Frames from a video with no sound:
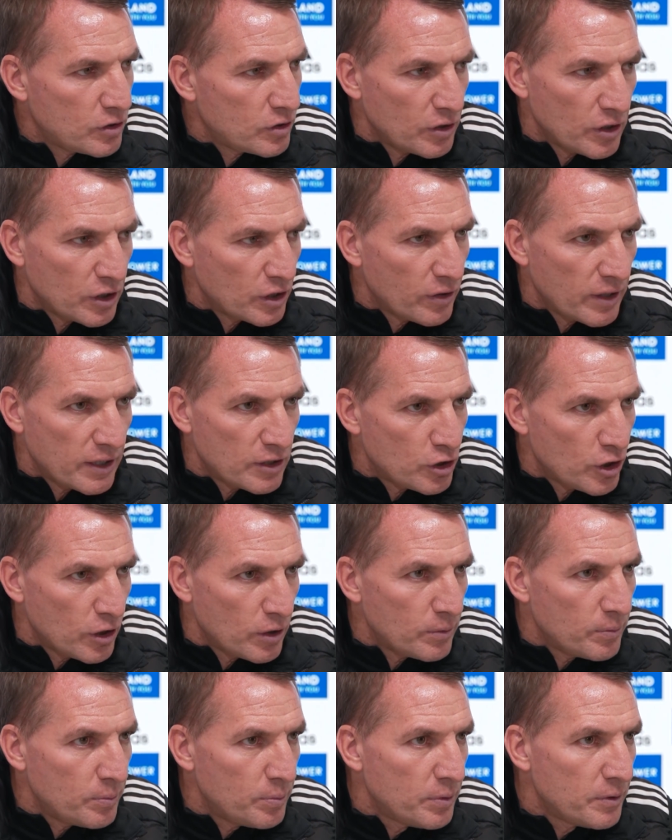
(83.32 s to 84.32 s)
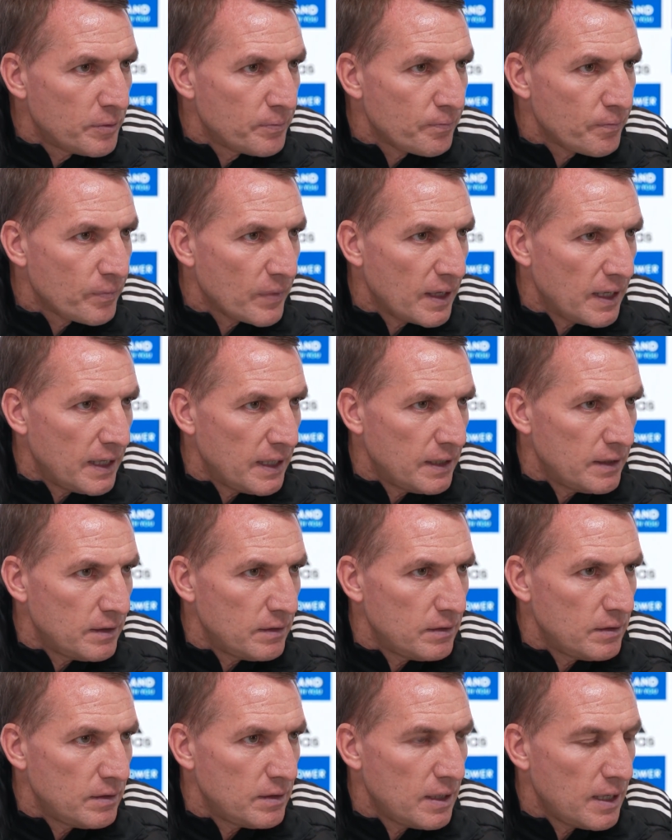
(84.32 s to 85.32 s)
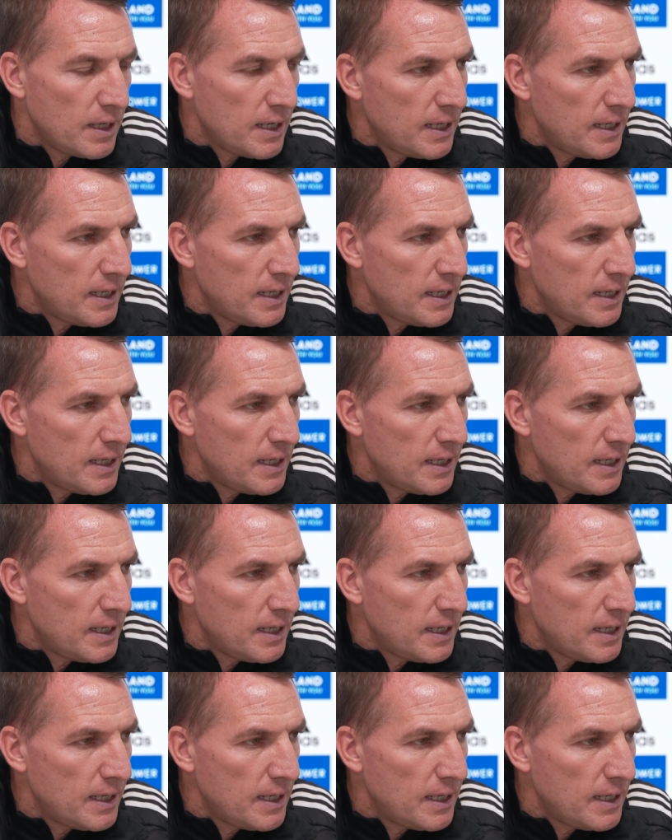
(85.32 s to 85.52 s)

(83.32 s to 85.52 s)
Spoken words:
done a great job in,